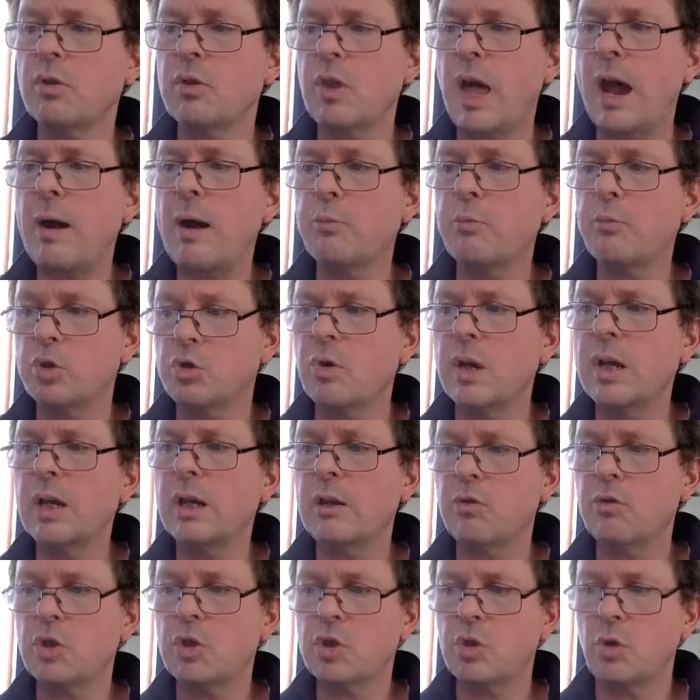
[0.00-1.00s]
that was
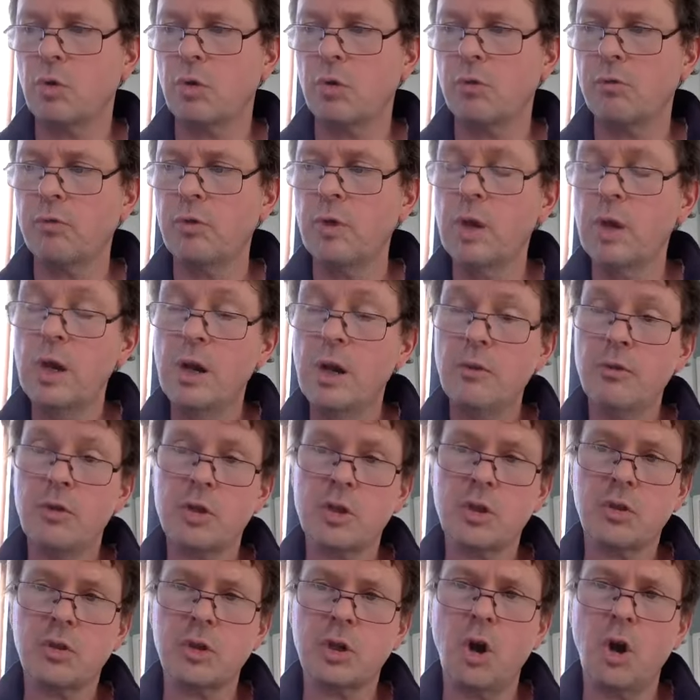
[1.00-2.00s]
really the sort of
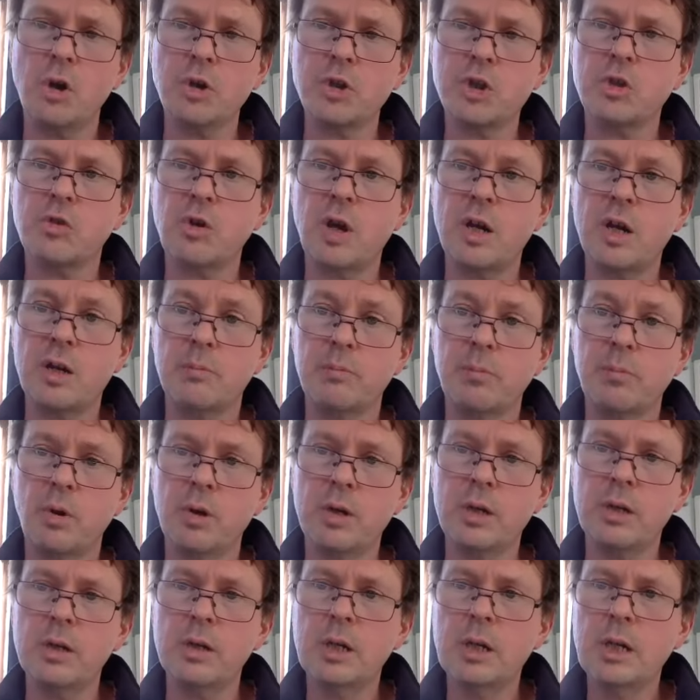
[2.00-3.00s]
the concentrated
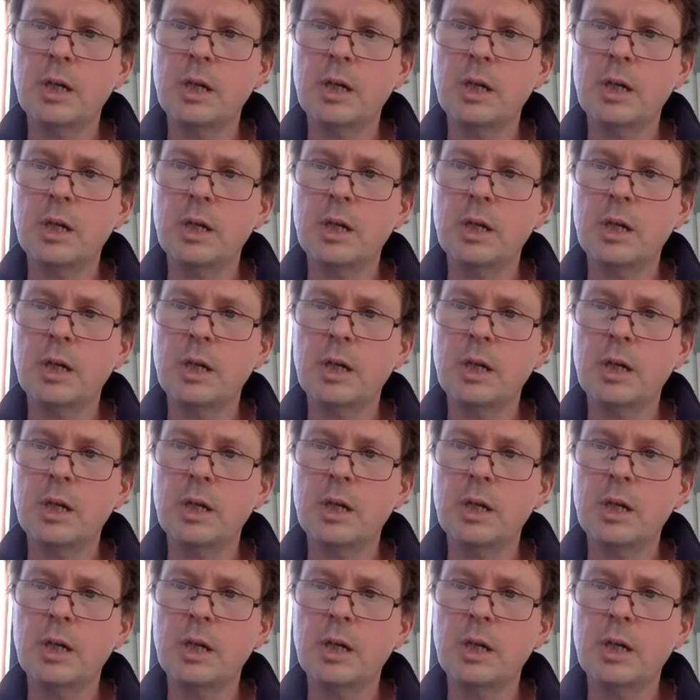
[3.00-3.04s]
point.